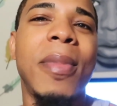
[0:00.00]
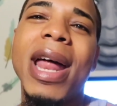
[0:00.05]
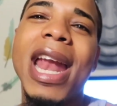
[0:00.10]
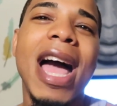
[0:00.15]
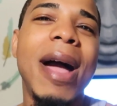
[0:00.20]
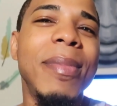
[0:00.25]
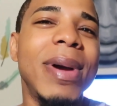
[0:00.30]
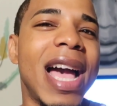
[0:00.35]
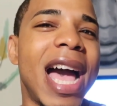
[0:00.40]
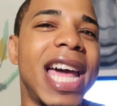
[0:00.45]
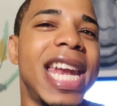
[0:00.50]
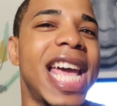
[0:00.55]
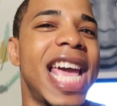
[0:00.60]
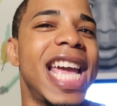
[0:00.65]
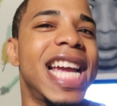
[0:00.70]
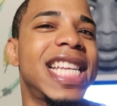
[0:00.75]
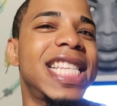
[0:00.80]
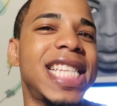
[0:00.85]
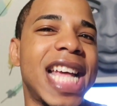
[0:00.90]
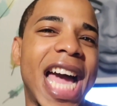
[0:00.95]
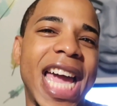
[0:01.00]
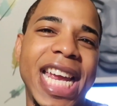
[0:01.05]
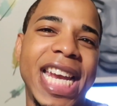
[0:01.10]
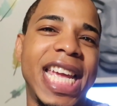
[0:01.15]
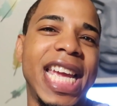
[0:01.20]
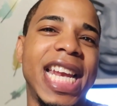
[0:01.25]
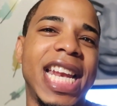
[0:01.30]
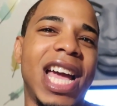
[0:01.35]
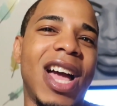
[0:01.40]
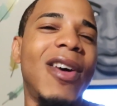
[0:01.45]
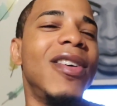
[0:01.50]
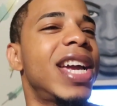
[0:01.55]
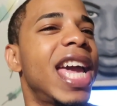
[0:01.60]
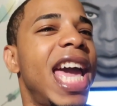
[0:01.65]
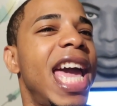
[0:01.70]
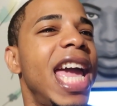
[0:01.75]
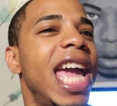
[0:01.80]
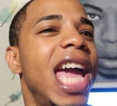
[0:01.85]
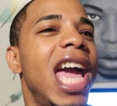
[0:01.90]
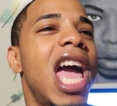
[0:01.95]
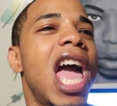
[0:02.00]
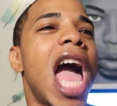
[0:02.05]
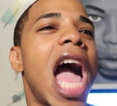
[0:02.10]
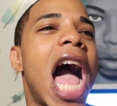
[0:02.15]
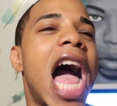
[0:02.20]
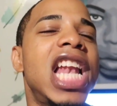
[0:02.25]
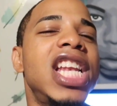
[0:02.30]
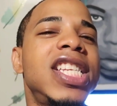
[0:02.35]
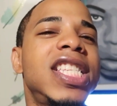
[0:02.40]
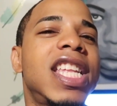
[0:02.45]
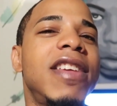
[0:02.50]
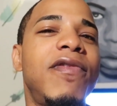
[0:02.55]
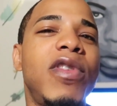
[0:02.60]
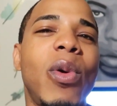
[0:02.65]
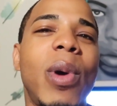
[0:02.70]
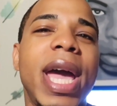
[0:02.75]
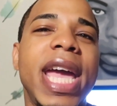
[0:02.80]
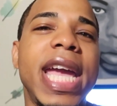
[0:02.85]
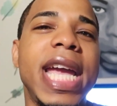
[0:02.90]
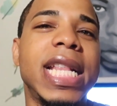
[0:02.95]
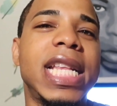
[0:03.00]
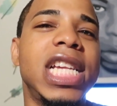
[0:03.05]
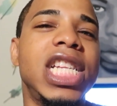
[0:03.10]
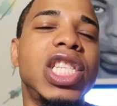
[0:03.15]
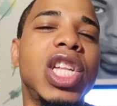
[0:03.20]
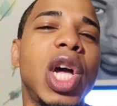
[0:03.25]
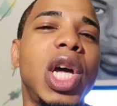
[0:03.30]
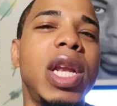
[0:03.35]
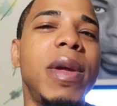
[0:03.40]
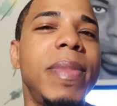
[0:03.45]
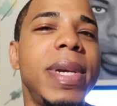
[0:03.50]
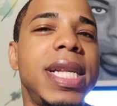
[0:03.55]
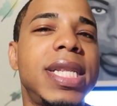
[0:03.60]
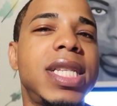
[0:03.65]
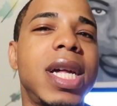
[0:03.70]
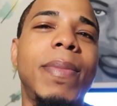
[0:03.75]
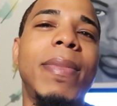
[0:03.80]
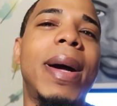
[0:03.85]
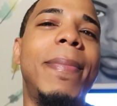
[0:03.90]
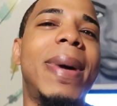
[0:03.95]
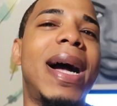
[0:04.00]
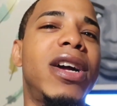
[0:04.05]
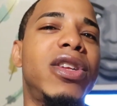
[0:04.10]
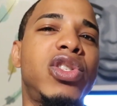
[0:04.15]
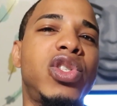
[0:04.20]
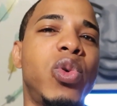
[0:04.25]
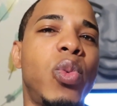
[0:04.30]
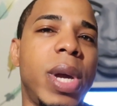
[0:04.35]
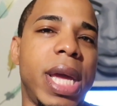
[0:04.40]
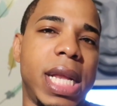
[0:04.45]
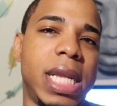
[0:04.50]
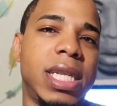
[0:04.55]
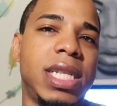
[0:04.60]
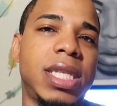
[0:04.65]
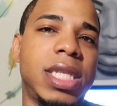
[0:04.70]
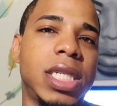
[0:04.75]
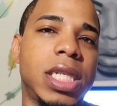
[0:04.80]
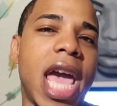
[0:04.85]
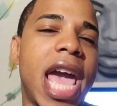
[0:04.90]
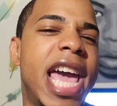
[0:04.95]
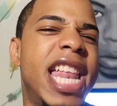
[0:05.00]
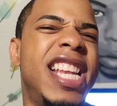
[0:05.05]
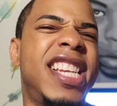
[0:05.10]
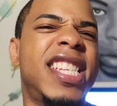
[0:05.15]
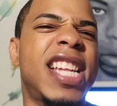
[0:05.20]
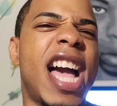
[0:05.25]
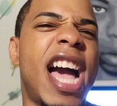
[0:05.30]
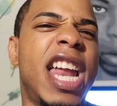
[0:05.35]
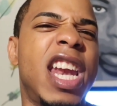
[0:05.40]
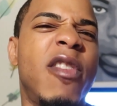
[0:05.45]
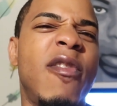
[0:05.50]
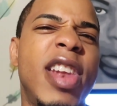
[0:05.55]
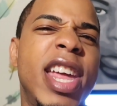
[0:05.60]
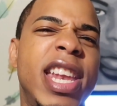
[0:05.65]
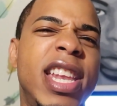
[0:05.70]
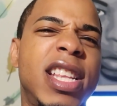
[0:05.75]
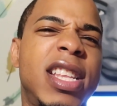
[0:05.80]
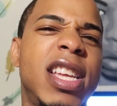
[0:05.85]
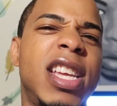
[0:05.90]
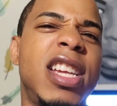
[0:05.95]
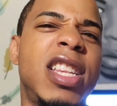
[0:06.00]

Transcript: But I'm kind of excited, okay? I'll just give you a hint. It's gonna be something about twins, and it's kind of related.